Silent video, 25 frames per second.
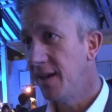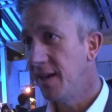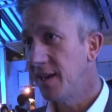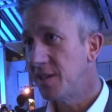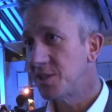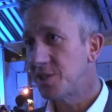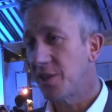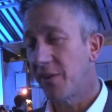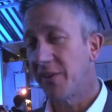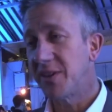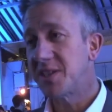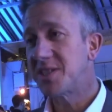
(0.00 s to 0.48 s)

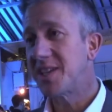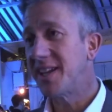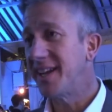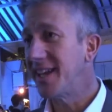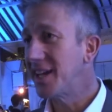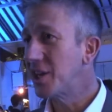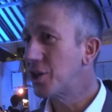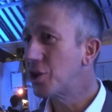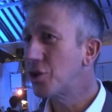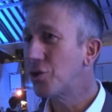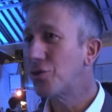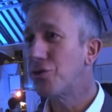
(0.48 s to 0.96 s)
So it's an
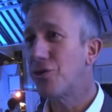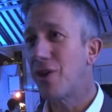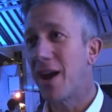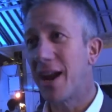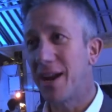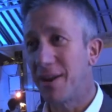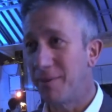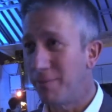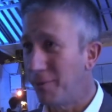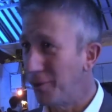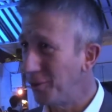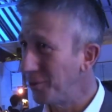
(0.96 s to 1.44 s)

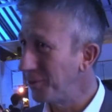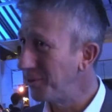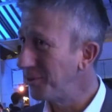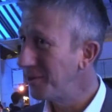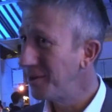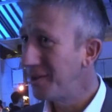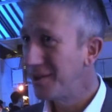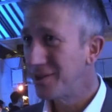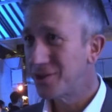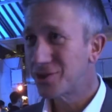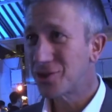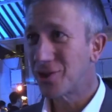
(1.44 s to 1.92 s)
incredible
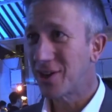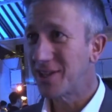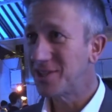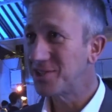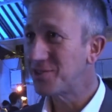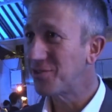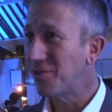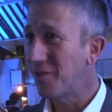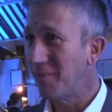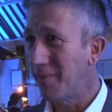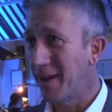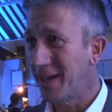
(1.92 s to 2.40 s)

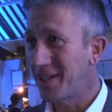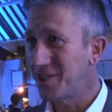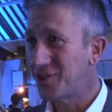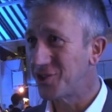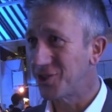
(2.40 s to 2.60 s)
transformation.